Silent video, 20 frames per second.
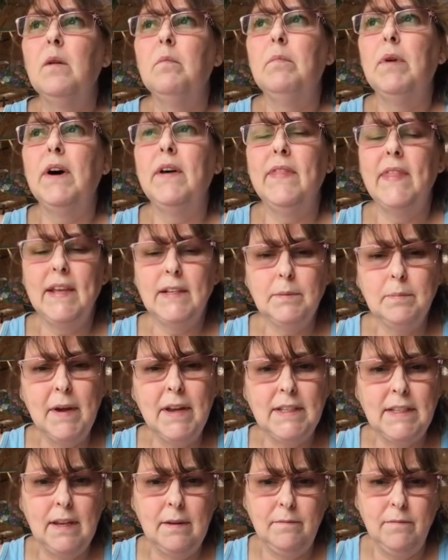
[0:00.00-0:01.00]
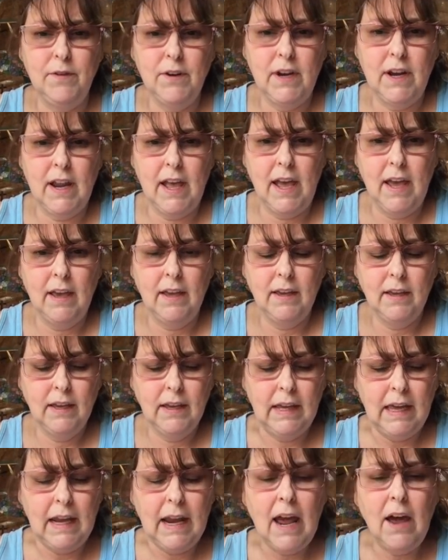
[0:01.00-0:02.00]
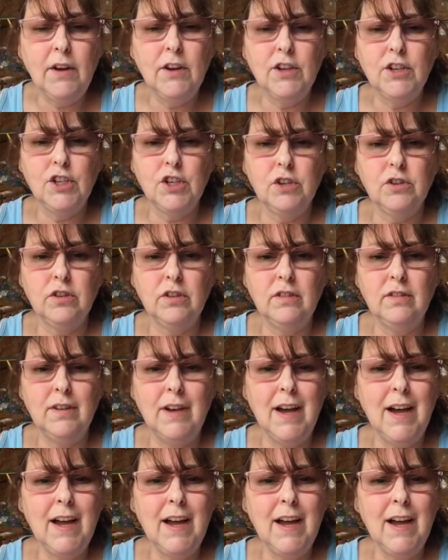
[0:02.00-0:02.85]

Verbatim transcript: But that's my tip for today. Get out a journal.